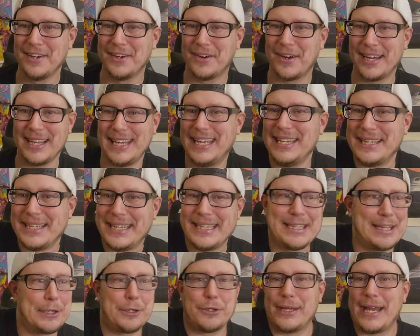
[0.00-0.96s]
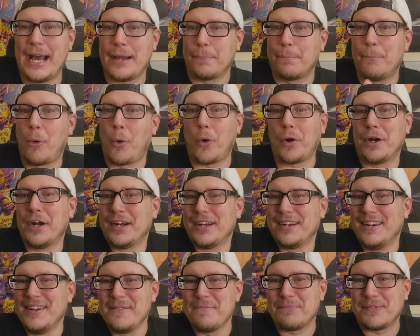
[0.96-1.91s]
Right? He literally had more
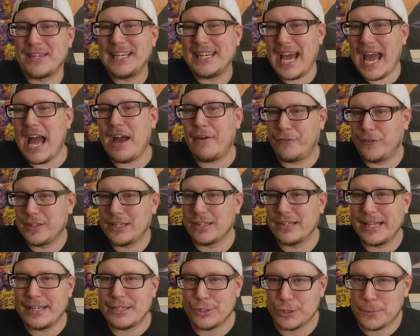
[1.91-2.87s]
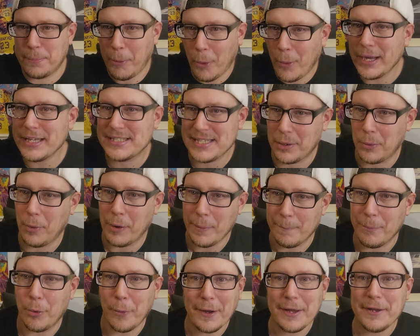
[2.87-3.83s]
than half of the Lakers' points at
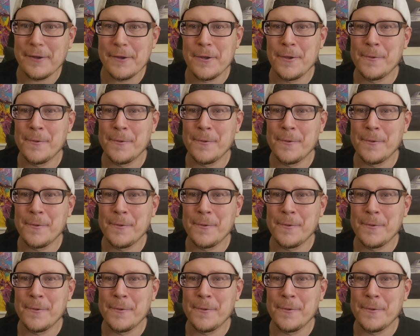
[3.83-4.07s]
one point.